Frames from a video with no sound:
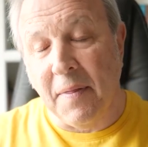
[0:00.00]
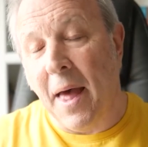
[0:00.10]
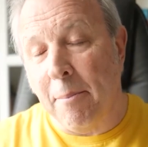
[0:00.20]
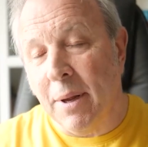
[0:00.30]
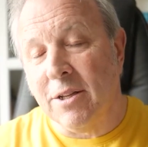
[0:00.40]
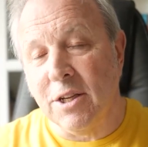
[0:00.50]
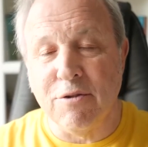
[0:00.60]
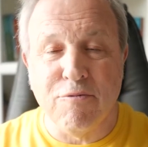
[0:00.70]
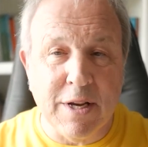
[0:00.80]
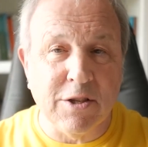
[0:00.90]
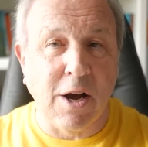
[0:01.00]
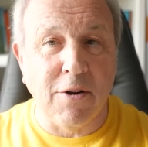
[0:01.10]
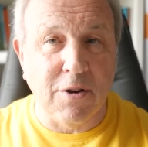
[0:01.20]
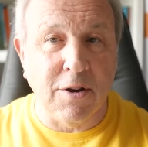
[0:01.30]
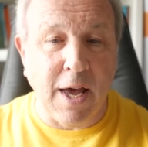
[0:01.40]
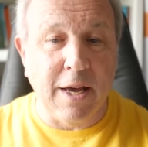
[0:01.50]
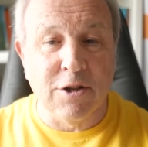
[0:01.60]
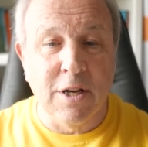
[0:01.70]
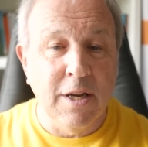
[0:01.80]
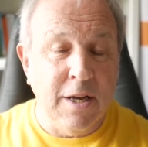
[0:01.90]
And that ability to recycle
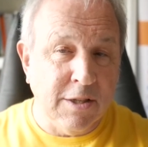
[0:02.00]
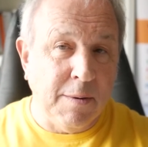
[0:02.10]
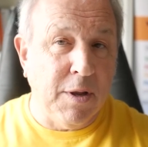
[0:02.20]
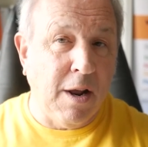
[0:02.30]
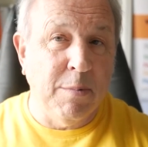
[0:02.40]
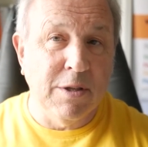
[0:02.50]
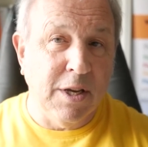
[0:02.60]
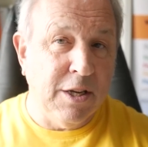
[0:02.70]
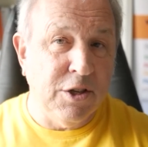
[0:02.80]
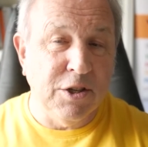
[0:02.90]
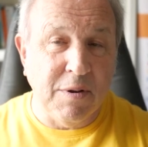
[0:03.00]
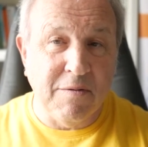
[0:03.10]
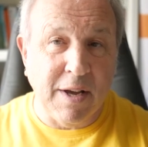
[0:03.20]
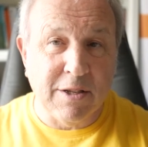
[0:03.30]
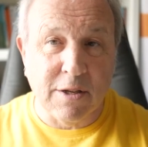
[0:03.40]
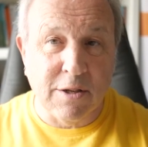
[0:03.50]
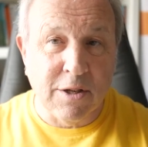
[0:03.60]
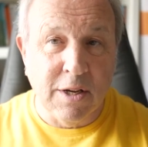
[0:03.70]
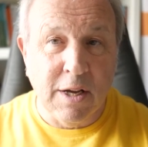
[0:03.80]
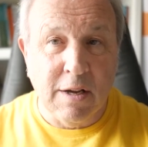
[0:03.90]
cash, something I've been teaching to
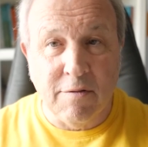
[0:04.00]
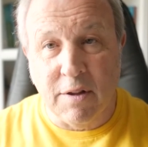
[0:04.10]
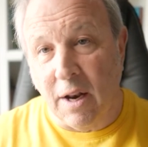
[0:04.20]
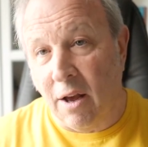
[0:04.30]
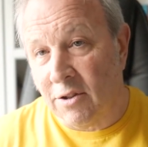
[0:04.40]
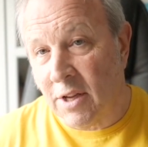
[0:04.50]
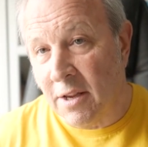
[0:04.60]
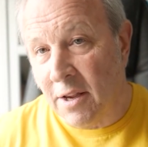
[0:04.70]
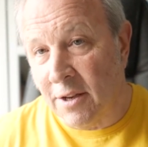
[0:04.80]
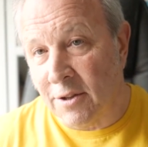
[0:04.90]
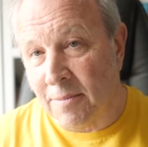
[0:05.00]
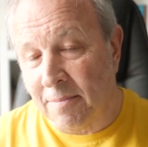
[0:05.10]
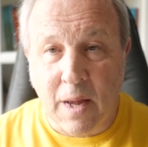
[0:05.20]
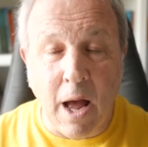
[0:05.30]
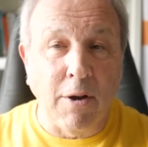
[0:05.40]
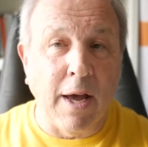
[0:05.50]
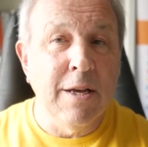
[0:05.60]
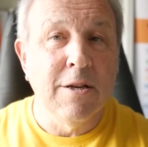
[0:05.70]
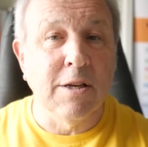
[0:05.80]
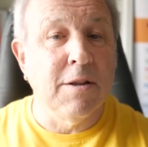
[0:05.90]
investors for the last 10 years.
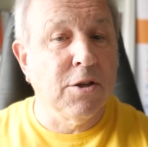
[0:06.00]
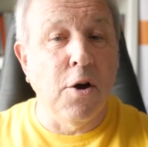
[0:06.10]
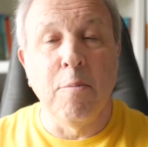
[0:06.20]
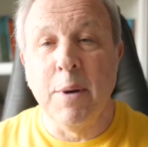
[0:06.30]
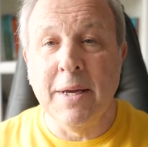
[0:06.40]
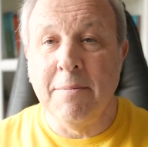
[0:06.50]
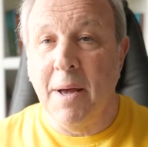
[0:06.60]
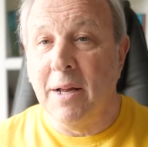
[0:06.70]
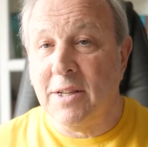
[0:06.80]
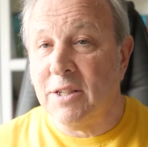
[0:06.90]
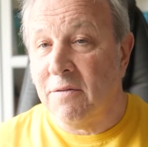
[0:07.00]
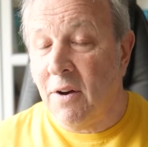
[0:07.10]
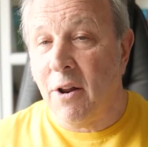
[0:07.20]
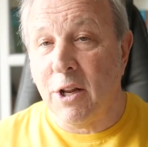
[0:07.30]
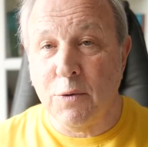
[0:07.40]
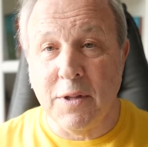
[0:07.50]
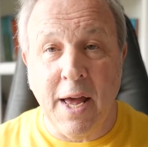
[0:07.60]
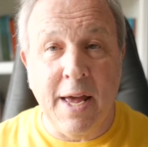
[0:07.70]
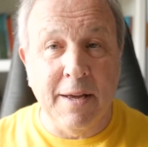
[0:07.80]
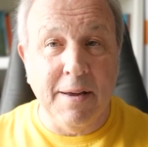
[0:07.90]
Okay, so there's got to be a disadvantage with
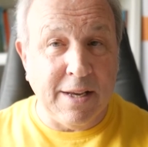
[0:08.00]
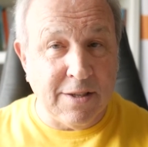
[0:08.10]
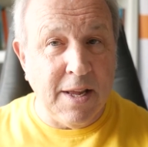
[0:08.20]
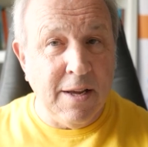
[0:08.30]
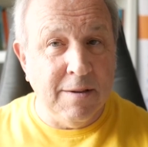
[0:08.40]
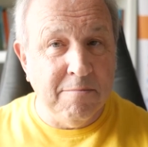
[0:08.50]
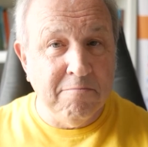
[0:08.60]
that, hasn't there?